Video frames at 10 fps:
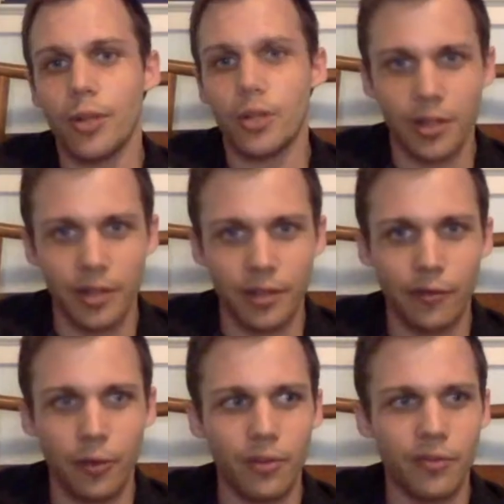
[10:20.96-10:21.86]
trained there
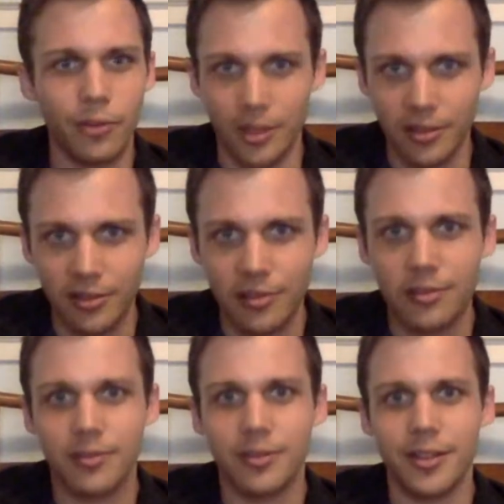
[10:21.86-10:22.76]
for a few
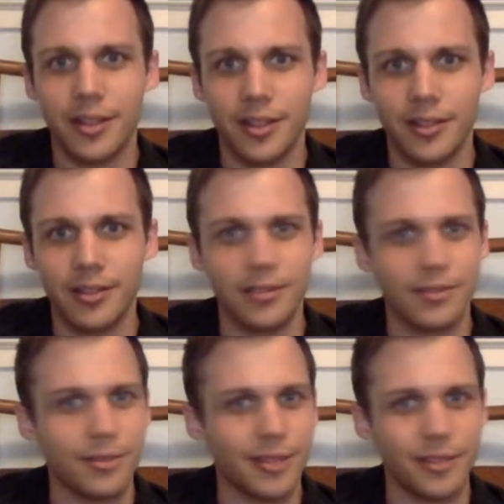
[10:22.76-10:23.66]
months and
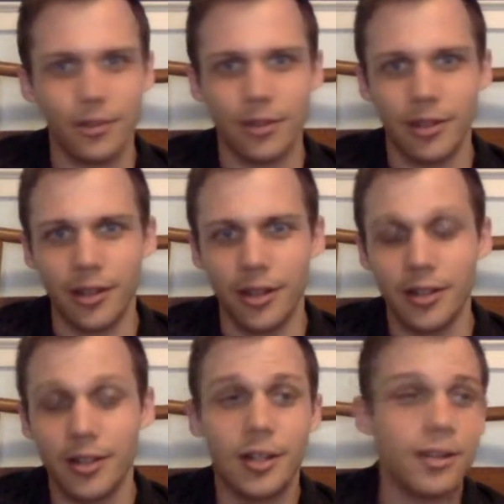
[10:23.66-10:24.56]
got to learn a lot.